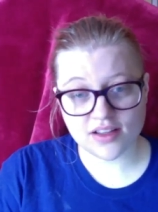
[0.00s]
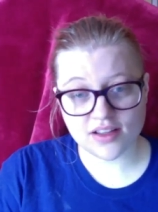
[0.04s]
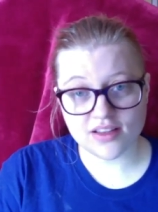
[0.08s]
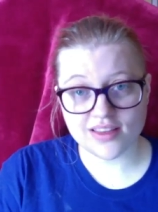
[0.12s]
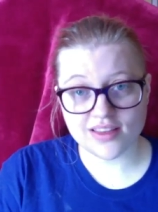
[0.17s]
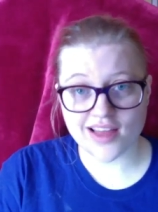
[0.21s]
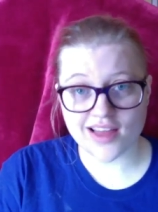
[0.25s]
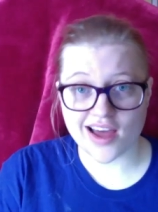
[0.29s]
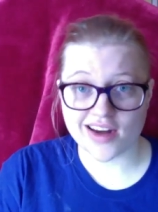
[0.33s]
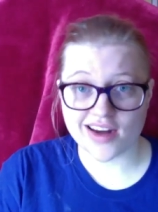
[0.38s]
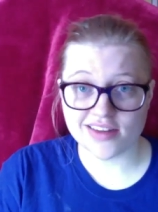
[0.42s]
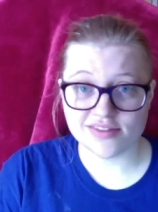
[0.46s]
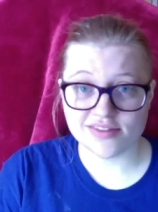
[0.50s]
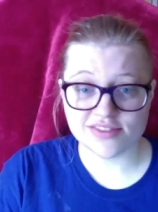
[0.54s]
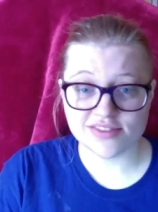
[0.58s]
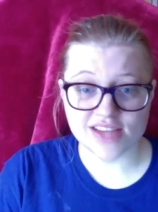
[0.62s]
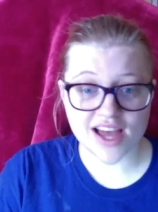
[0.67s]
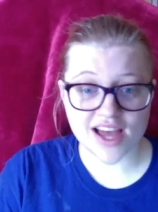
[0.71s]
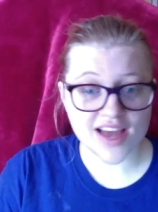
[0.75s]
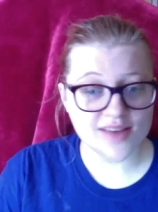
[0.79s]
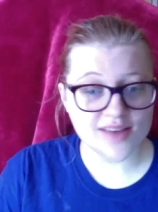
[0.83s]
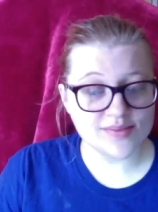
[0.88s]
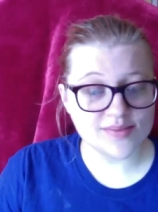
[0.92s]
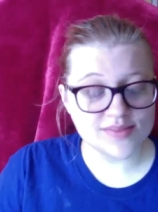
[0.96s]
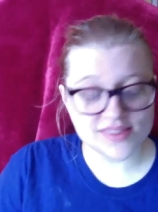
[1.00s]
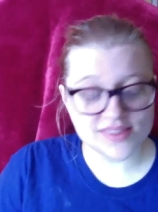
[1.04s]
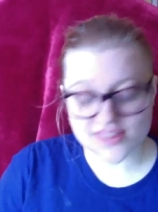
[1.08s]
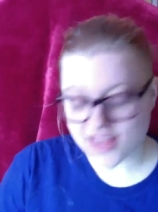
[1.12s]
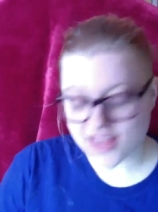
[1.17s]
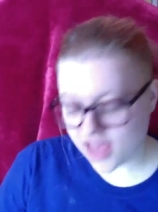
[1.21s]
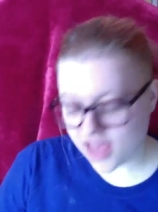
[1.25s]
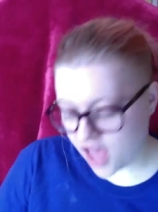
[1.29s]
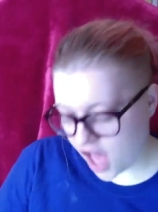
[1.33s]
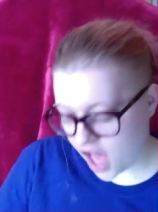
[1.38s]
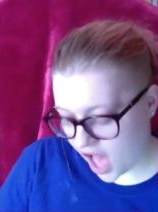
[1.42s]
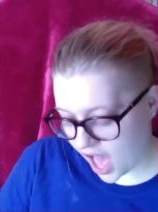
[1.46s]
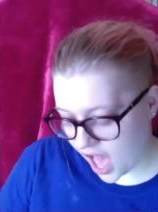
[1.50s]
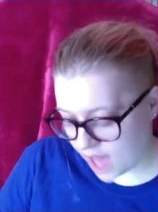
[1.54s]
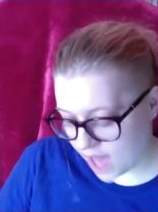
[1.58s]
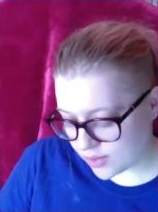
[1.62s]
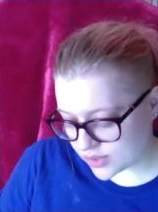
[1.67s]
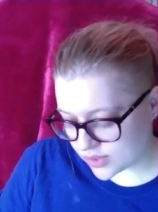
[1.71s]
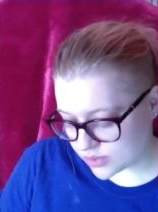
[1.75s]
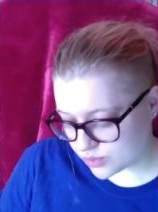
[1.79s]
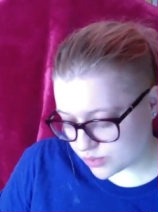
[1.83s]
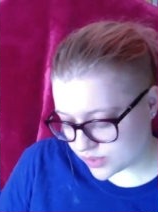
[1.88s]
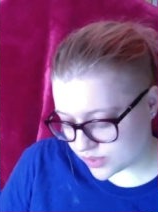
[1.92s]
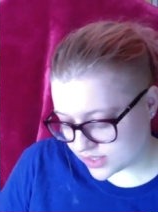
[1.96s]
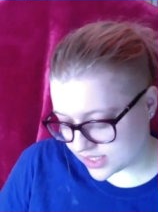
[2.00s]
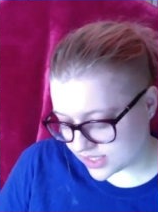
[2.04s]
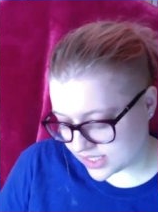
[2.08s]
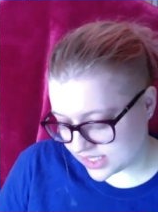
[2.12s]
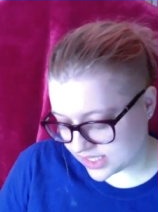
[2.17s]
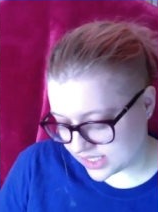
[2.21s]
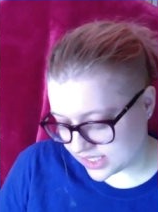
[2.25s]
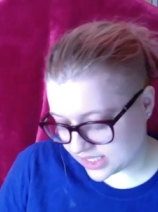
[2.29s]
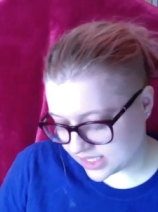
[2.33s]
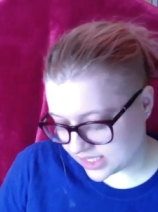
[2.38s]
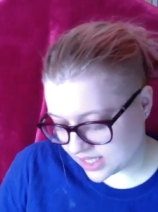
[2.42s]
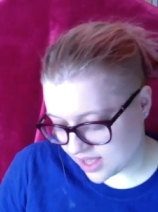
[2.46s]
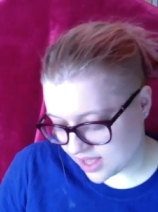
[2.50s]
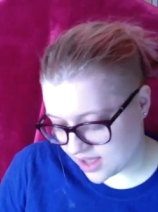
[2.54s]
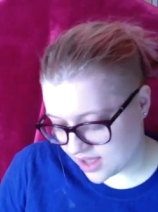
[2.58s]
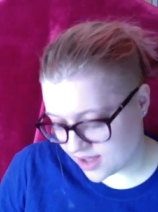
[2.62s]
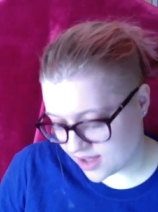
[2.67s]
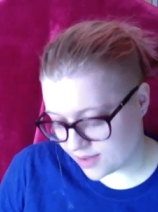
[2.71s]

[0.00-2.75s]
A lot of times. I was really